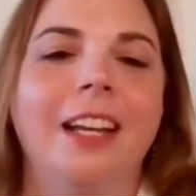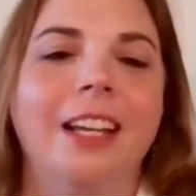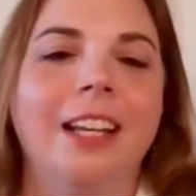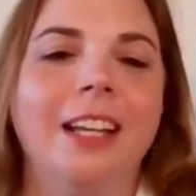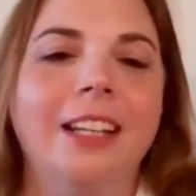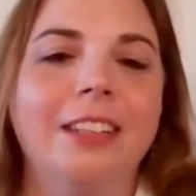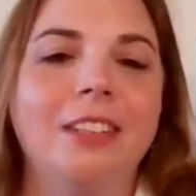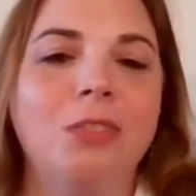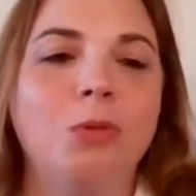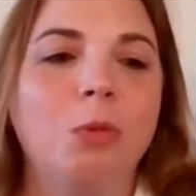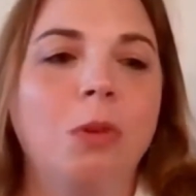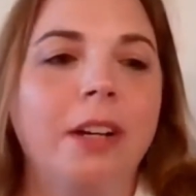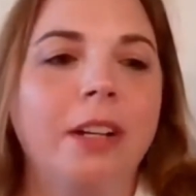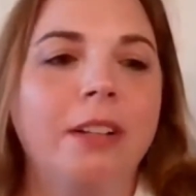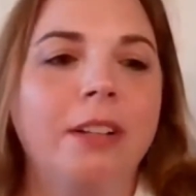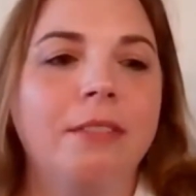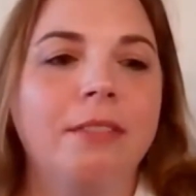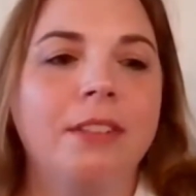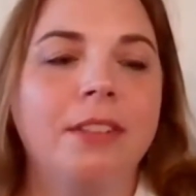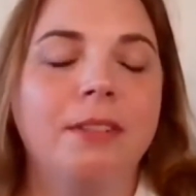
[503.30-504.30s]
It is
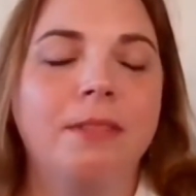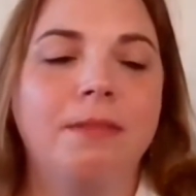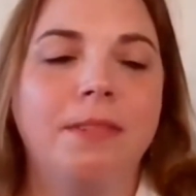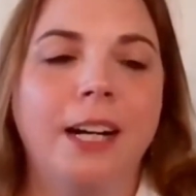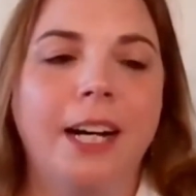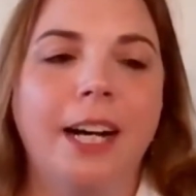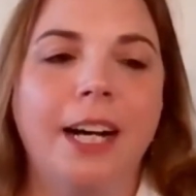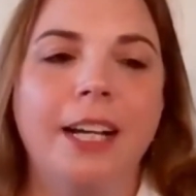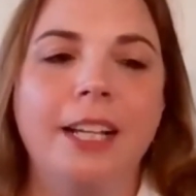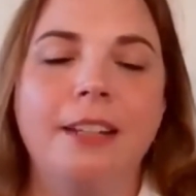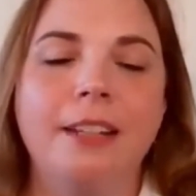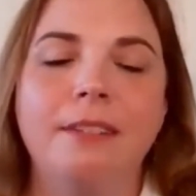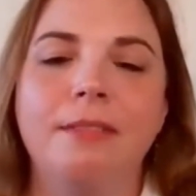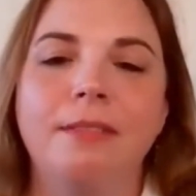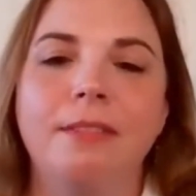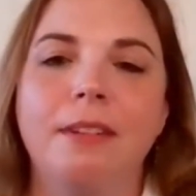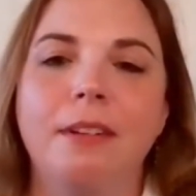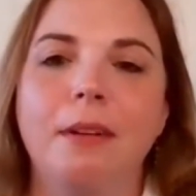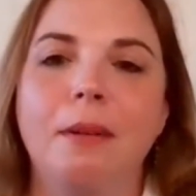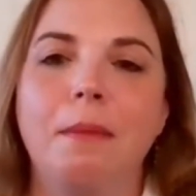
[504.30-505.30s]
one of the 5
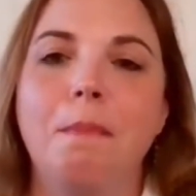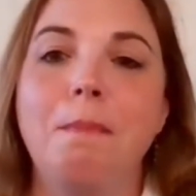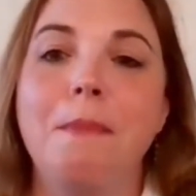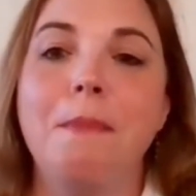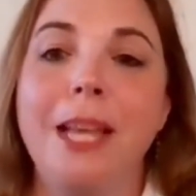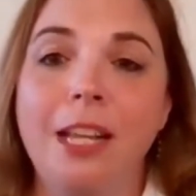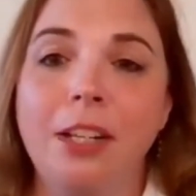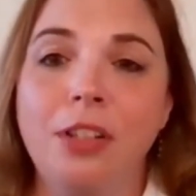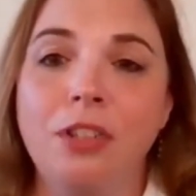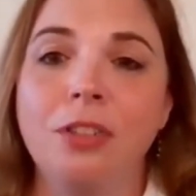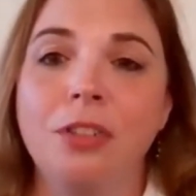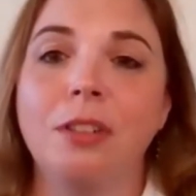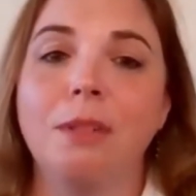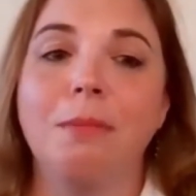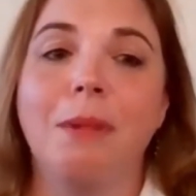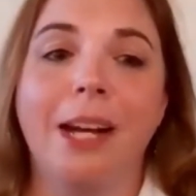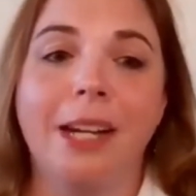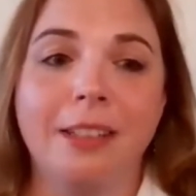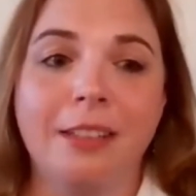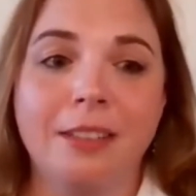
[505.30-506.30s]
major
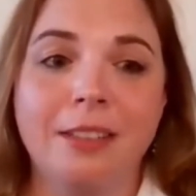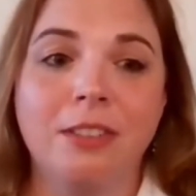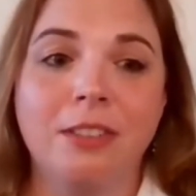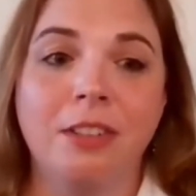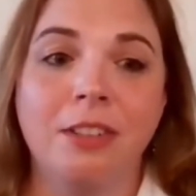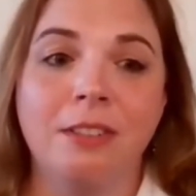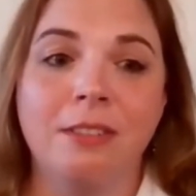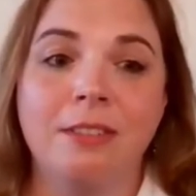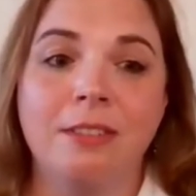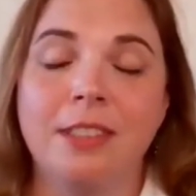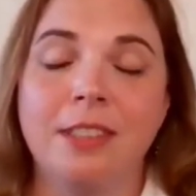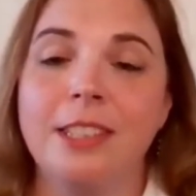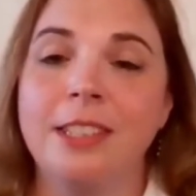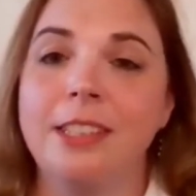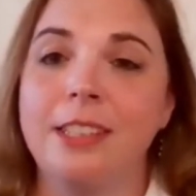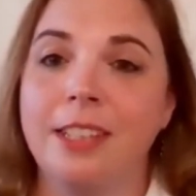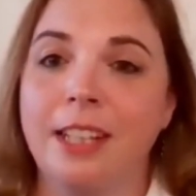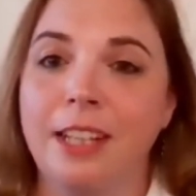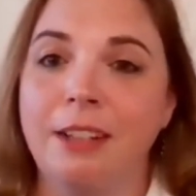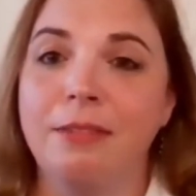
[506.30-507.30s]
milestones in
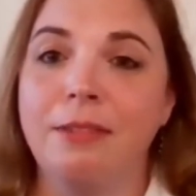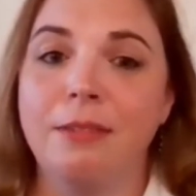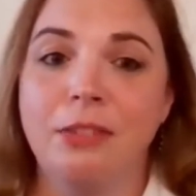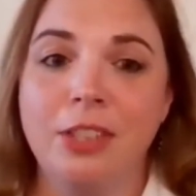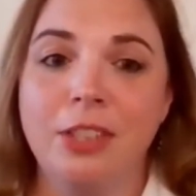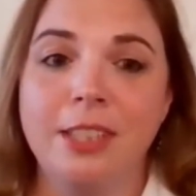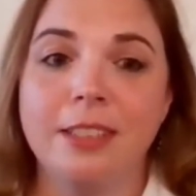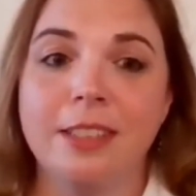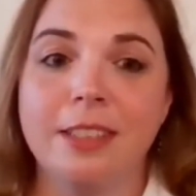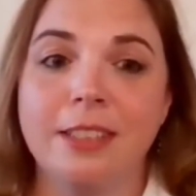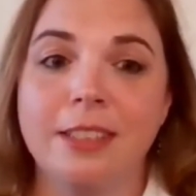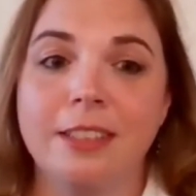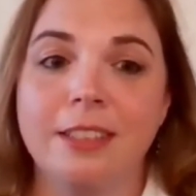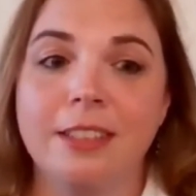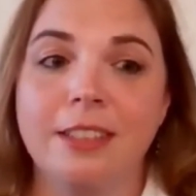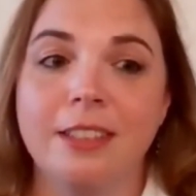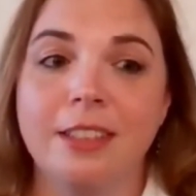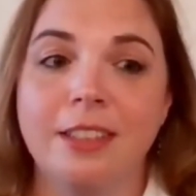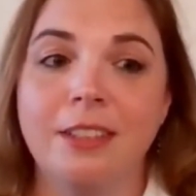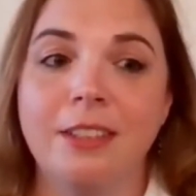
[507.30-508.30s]
the life of Jesus.
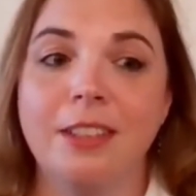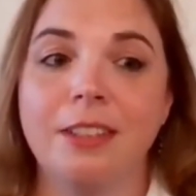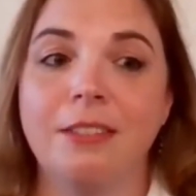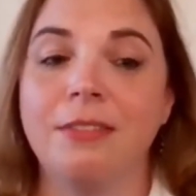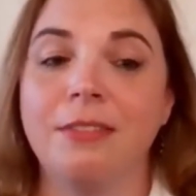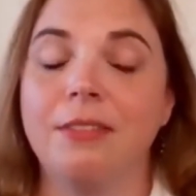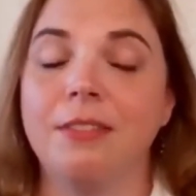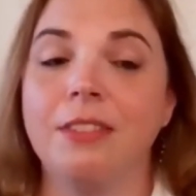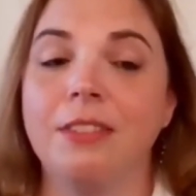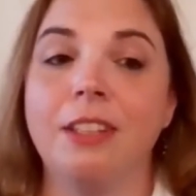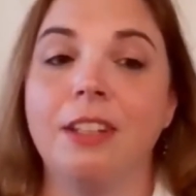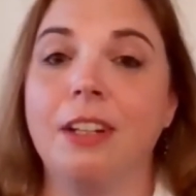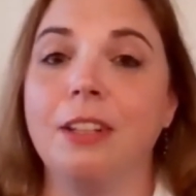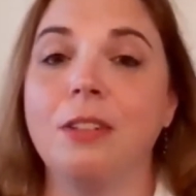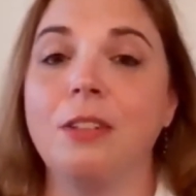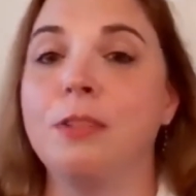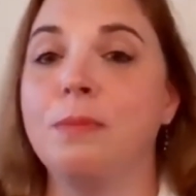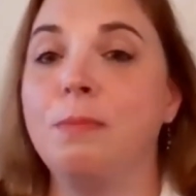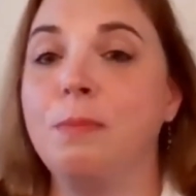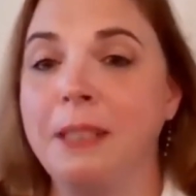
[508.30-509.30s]
You have the
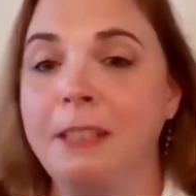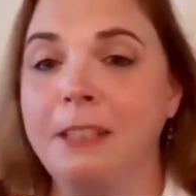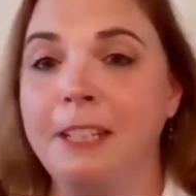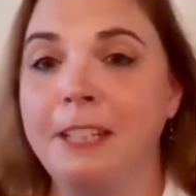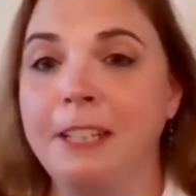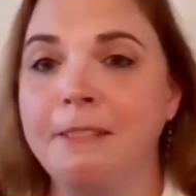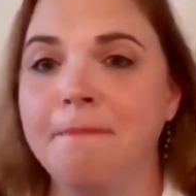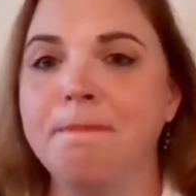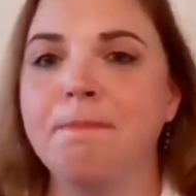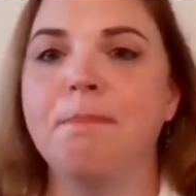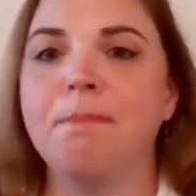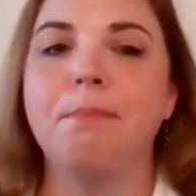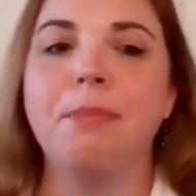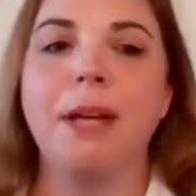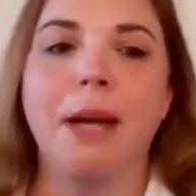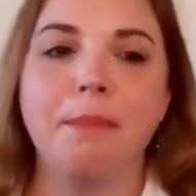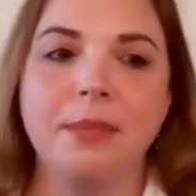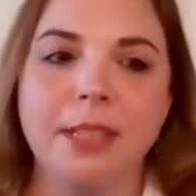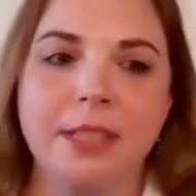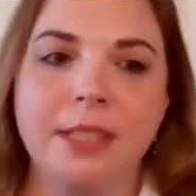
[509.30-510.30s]
others being
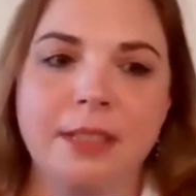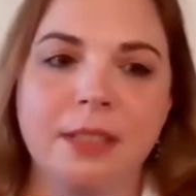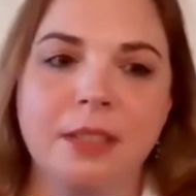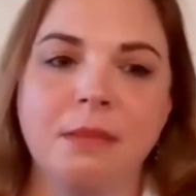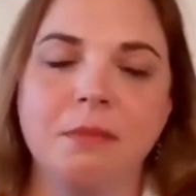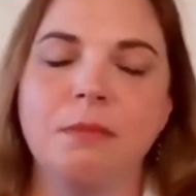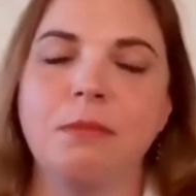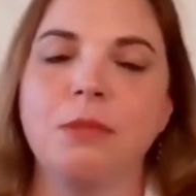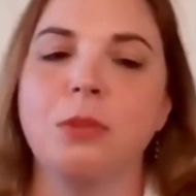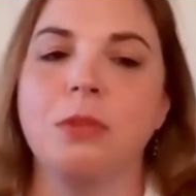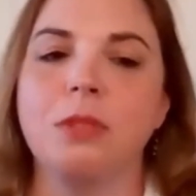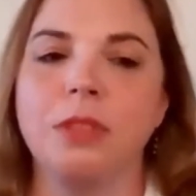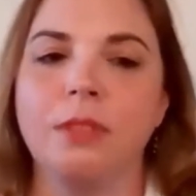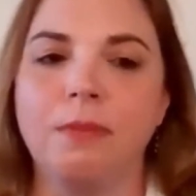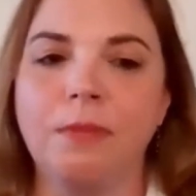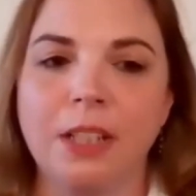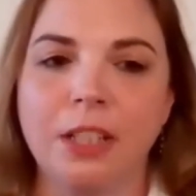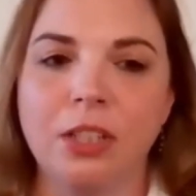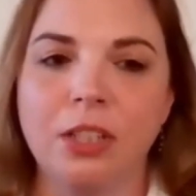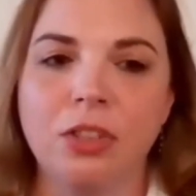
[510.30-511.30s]
baptism,
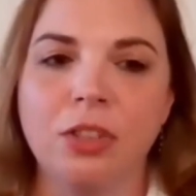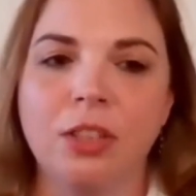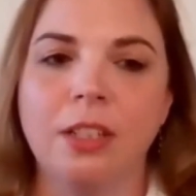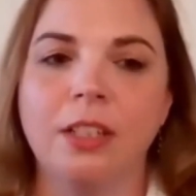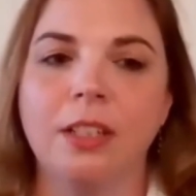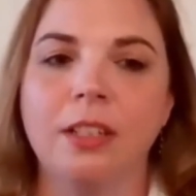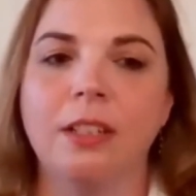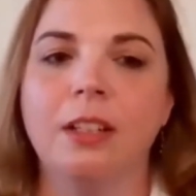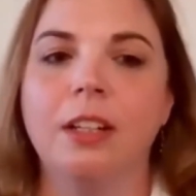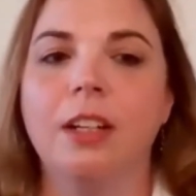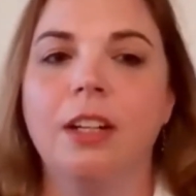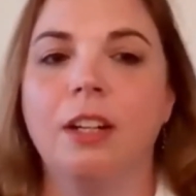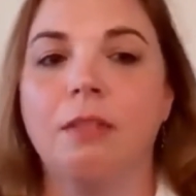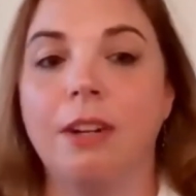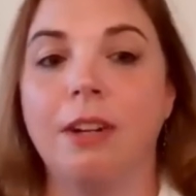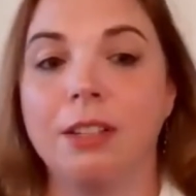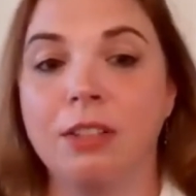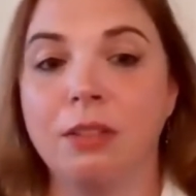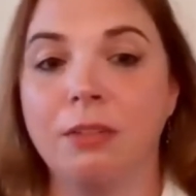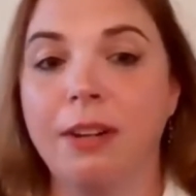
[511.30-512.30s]
crucifixion,
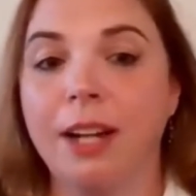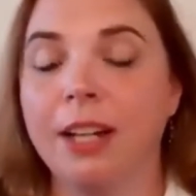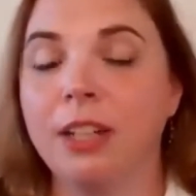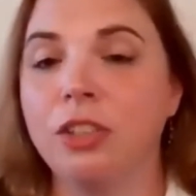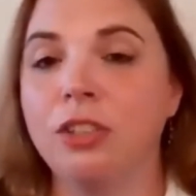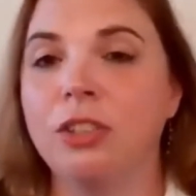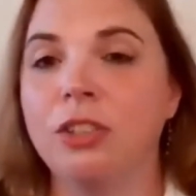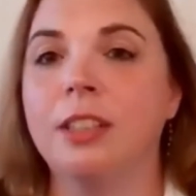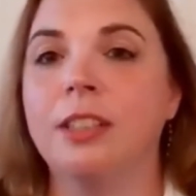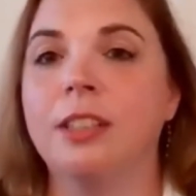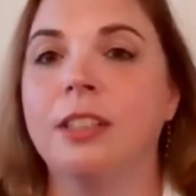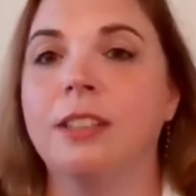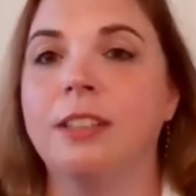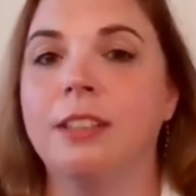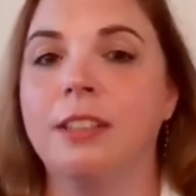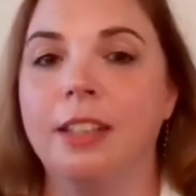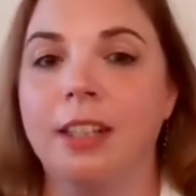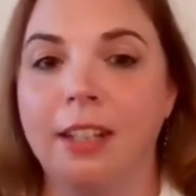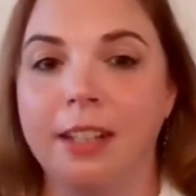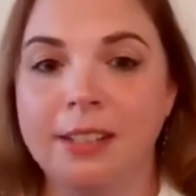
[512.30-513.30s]

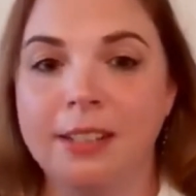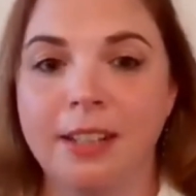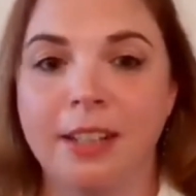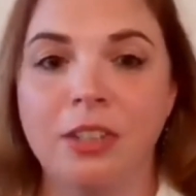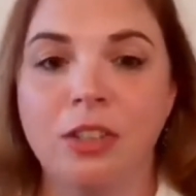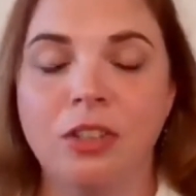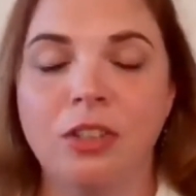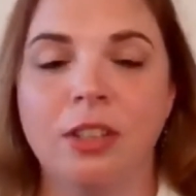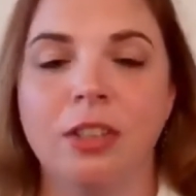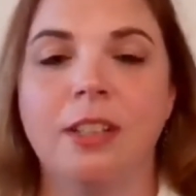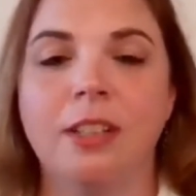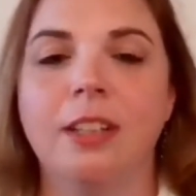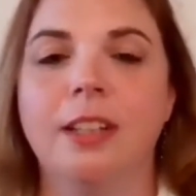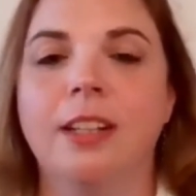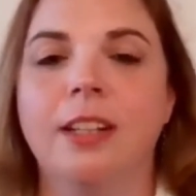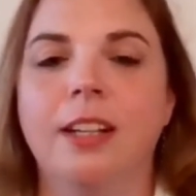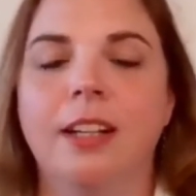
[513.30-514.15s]
resurrection, and ascension.